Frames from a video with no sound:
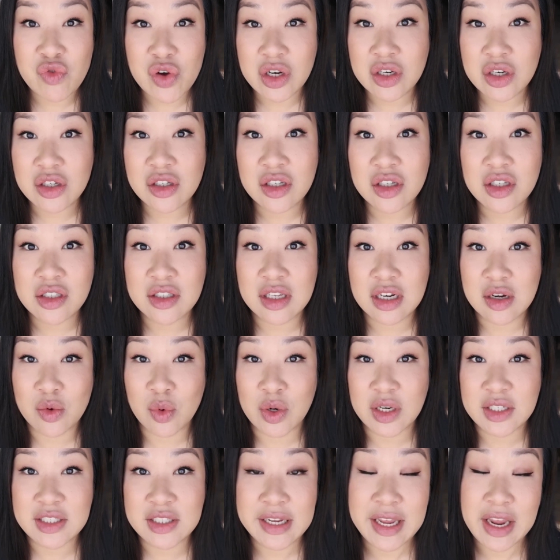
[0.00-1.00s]
wrinkles, and I
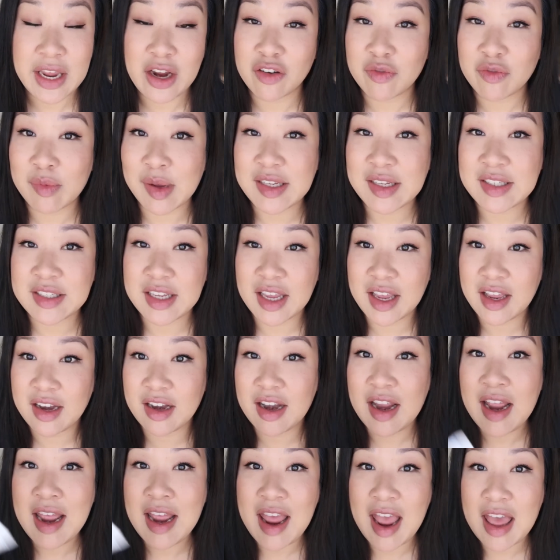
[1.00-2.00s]
want to take care of my
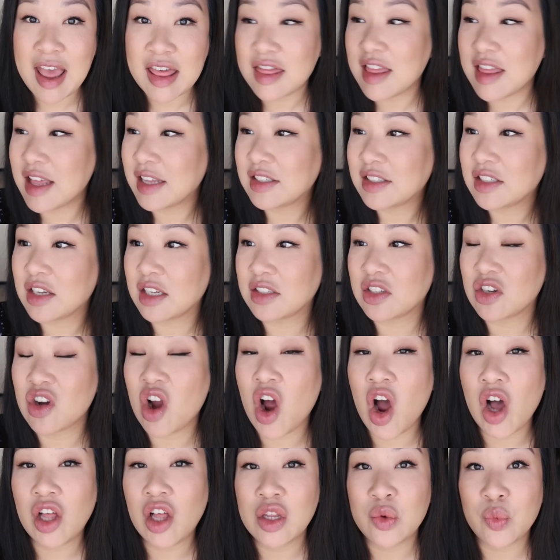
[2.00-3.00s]
skin, and this does it
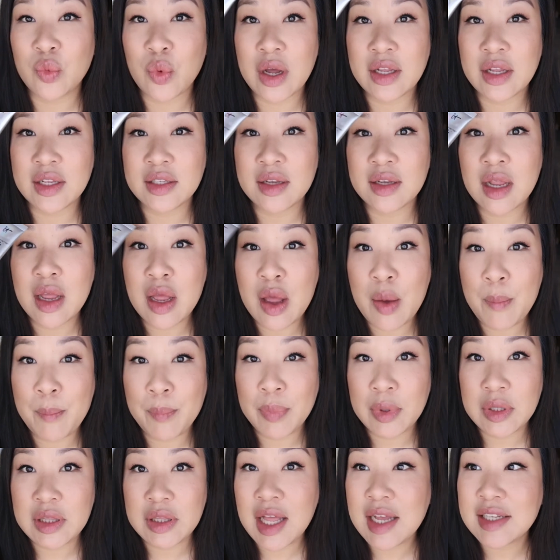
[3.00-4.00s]
all in one.
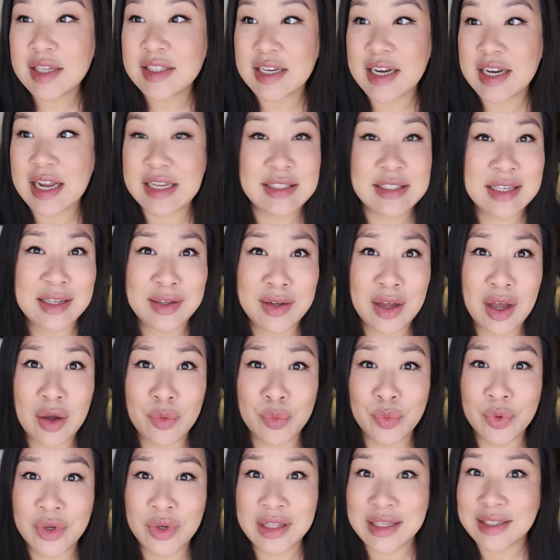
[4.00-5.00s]
Plus it has like a
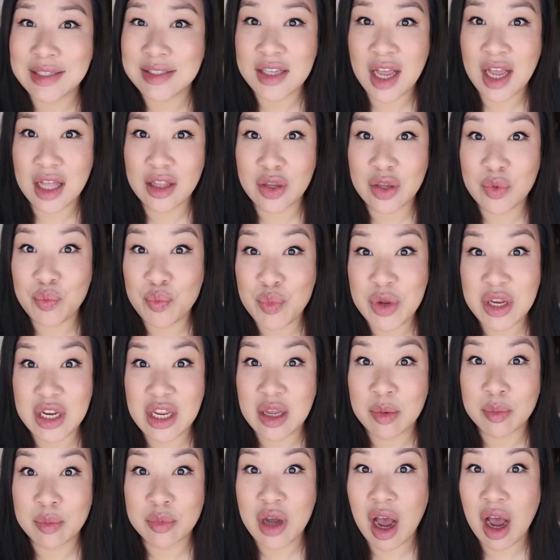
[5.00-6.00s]
really solid
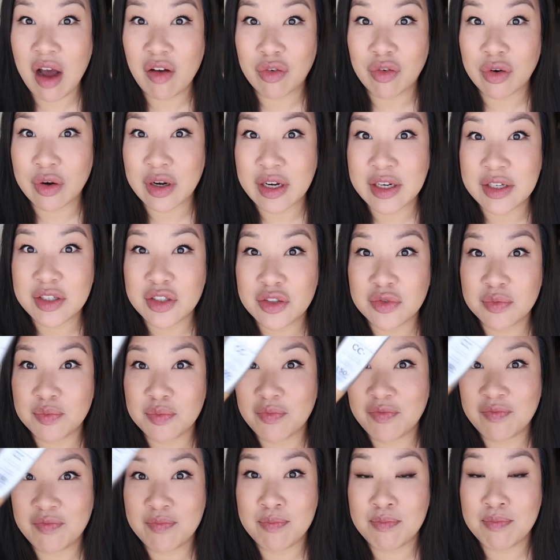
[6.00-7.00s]
medium coverage
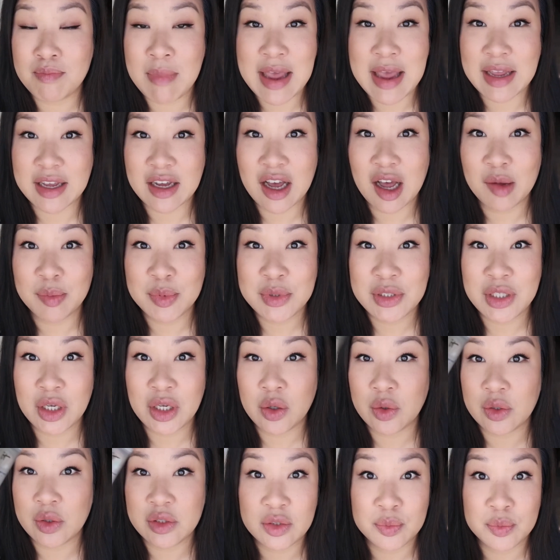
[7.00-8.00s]
makeup,
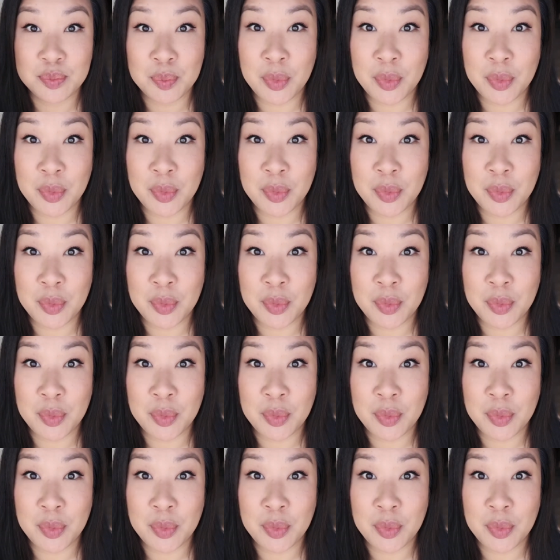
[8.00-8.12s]
so it's